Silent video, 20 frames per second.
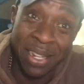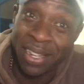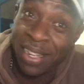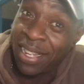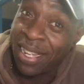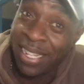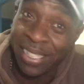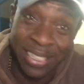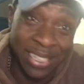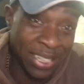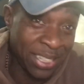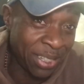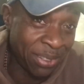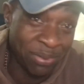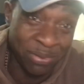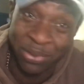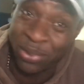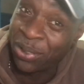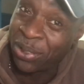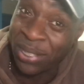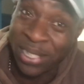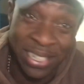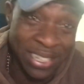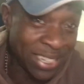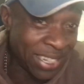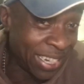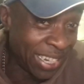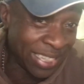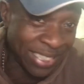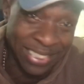I didn't
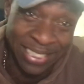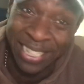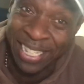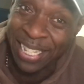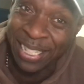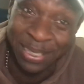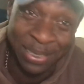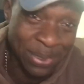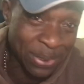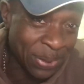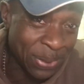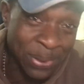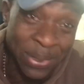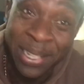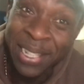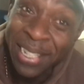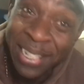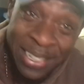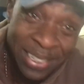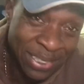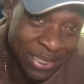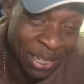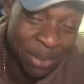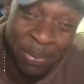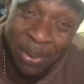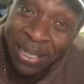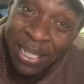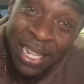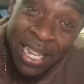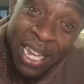realise that at all. Do you know what I
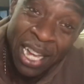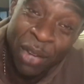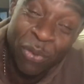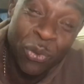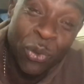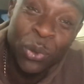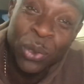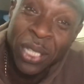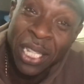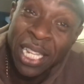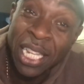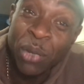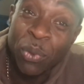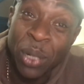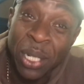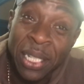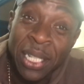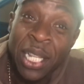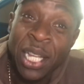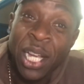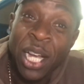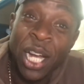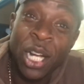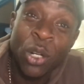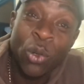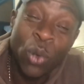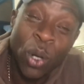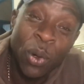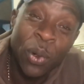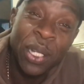mean? I thought that he went and
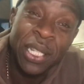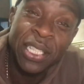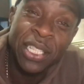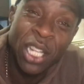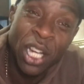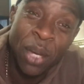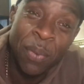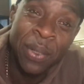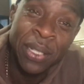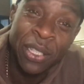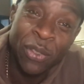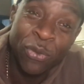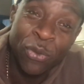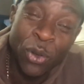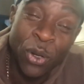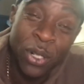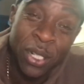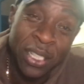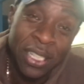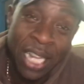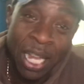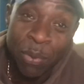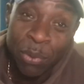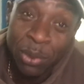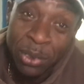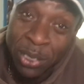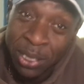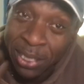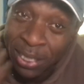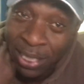quoted Kermit the Frog, and that
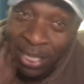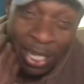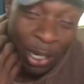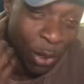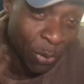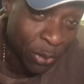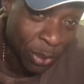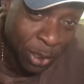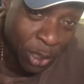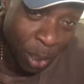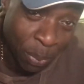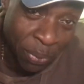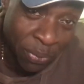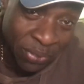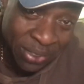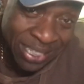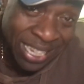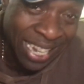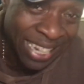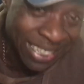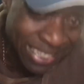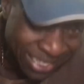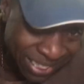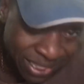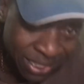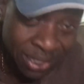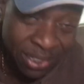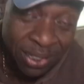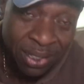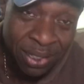was just like off the top of his head.
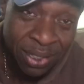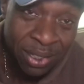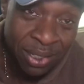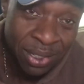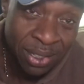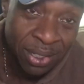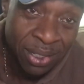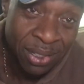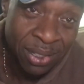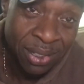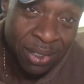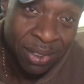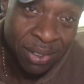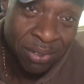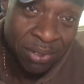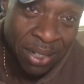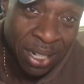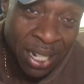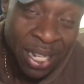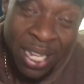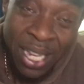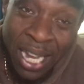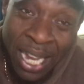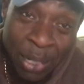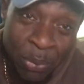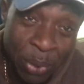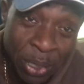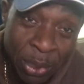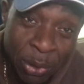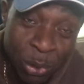Right?
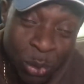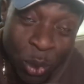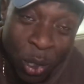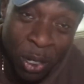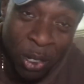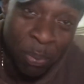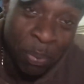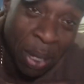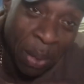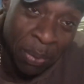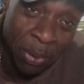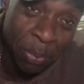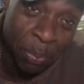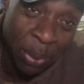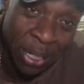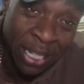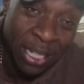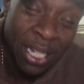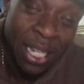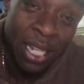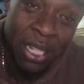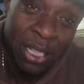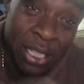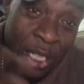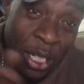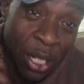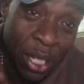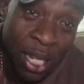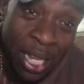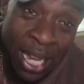And when he was quoting Peppa the Pig, you
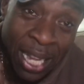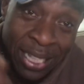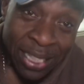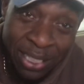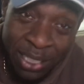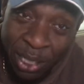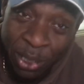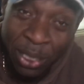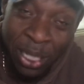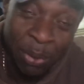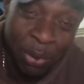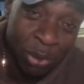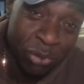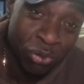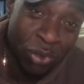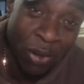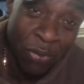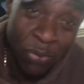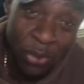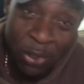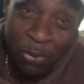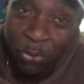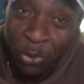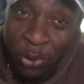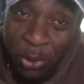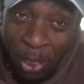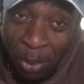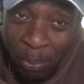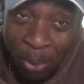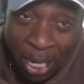know, until he was ruffling through
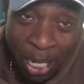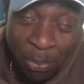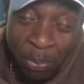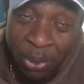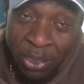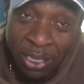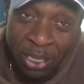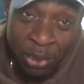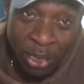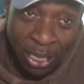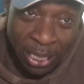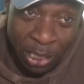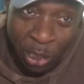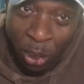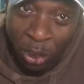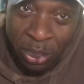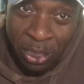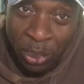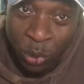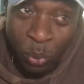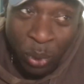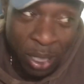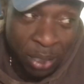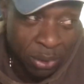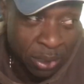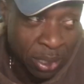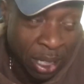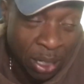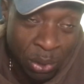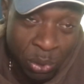them papers and he lost his way, I
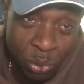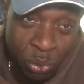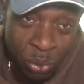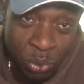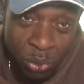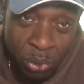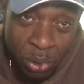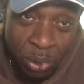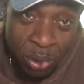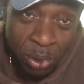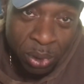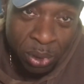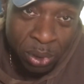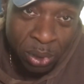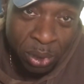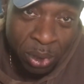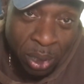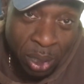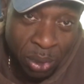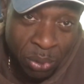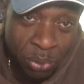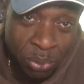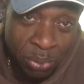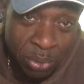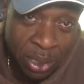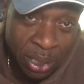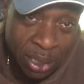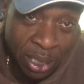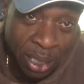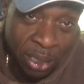was like, oh,
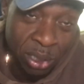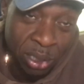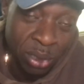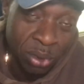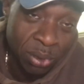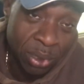he does